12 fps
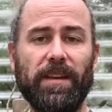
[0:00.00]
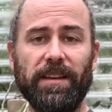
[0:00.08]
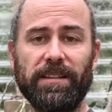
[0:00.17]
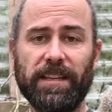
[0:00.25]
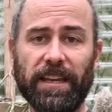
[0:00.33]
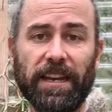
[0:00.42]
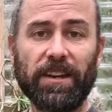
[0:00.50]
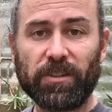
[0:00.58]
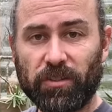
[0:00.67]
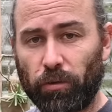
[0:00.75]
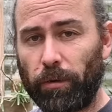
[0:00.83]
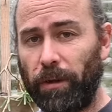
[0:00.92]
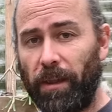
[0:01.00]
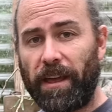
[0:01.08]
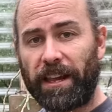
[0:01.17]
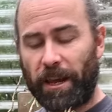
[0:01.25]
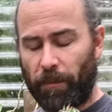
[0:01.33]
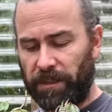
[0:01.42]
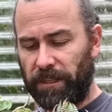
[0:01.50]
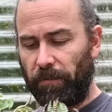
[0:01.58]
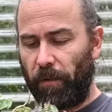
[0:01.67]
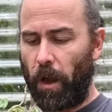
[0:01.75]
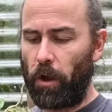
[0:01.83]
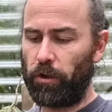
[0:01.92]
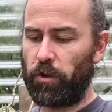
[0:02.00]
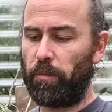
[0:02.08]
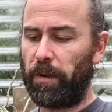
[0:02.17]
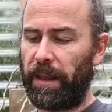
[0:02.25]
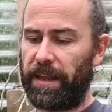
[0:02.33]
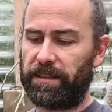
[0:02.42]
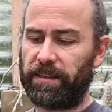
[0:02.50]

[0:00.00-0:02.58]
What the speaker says: stick it into soil and get myself a whole new plant.